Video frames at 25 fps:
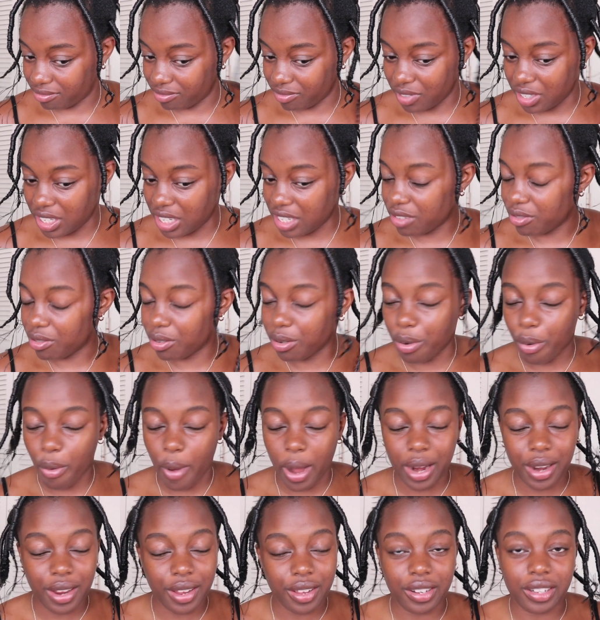these
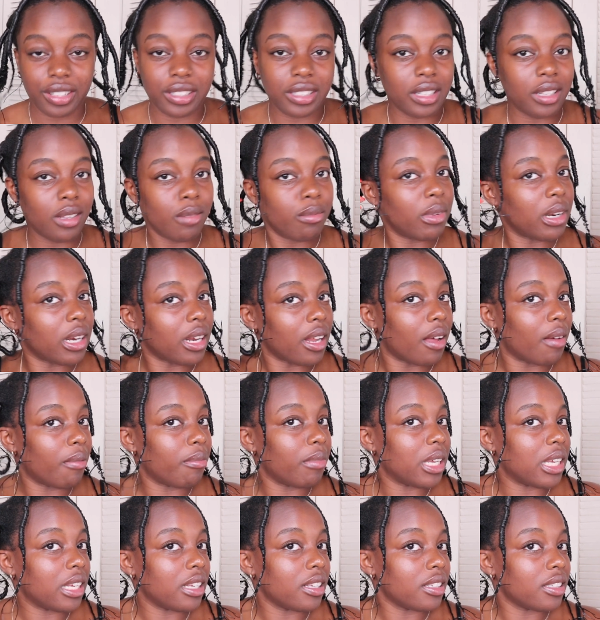require you to sleep with them
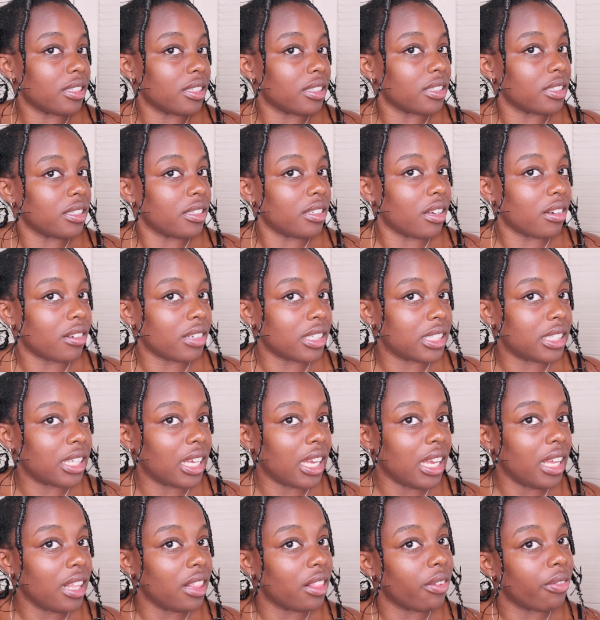because, you know, it's
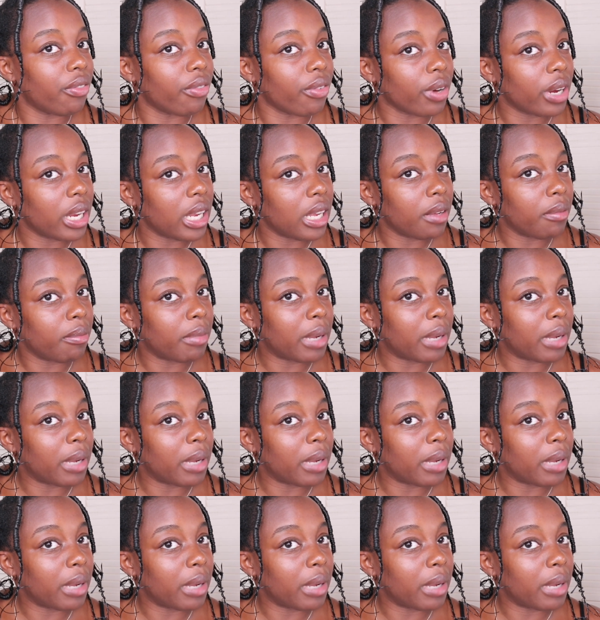heat free.